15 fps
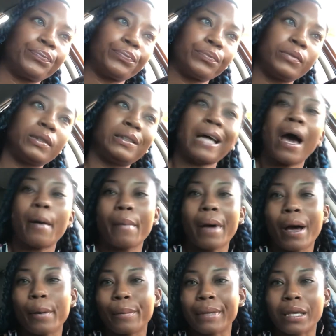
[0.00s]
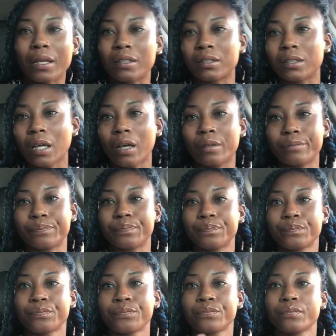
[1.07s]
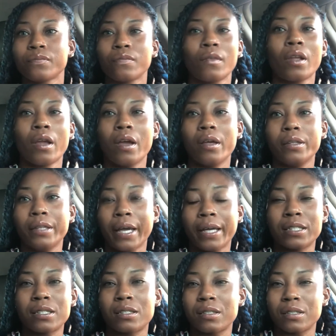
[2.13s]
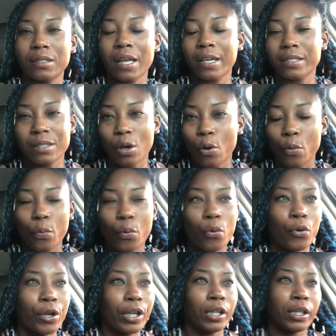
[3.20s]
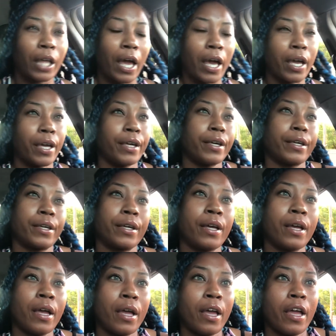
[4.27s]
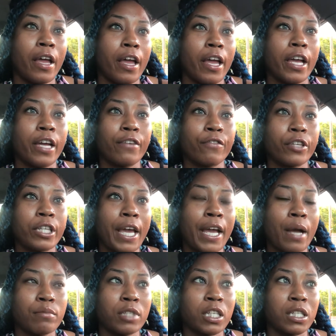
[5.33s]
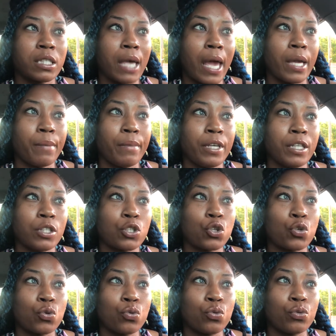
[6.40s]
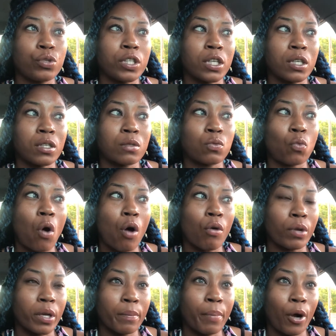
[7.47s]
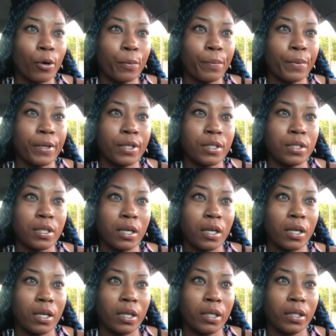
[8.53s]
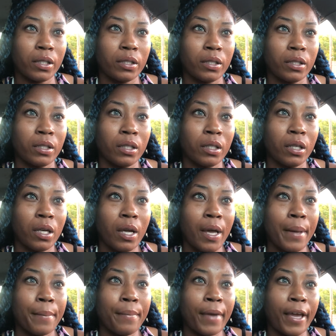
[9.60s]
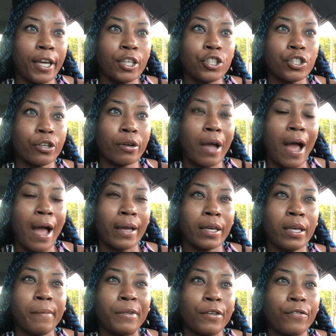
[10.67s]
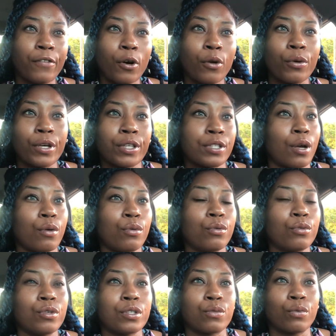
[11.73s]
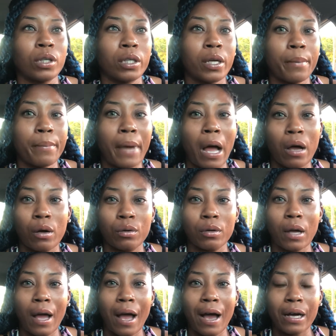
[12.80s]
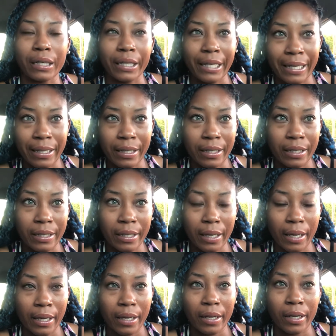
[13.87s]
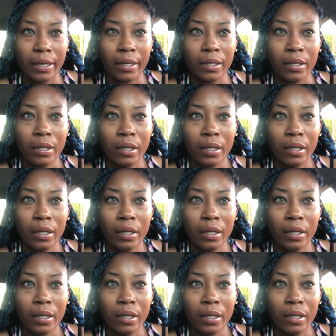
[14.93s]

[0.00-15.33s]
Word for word: it's not about me. So that's that's the whole point. Like every day, I'm just aiming to just walk in purpose and make sure I keep the focus on who is really about our King and